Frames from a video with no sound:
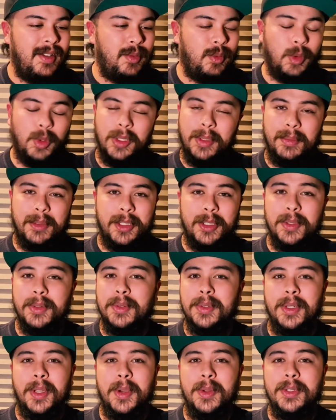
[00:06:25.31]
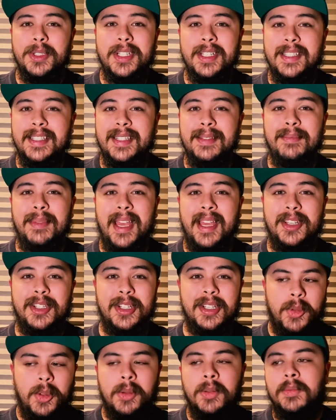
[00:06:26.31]
Rule number 2, no cheesy
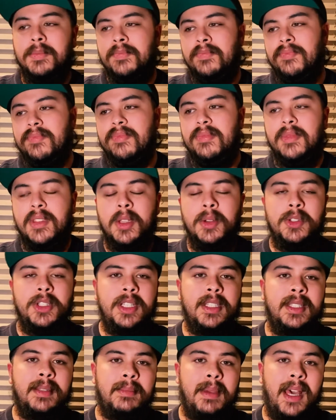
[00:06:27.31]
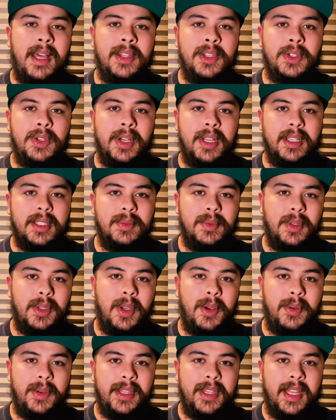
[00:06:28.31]
magic, or no cheesy math tricks. We'll
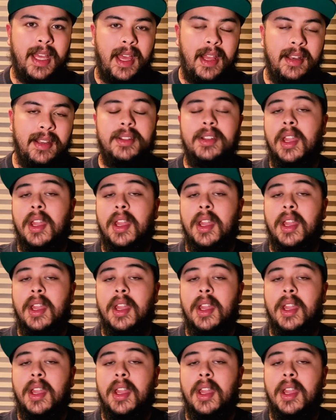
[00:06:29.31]
go with that.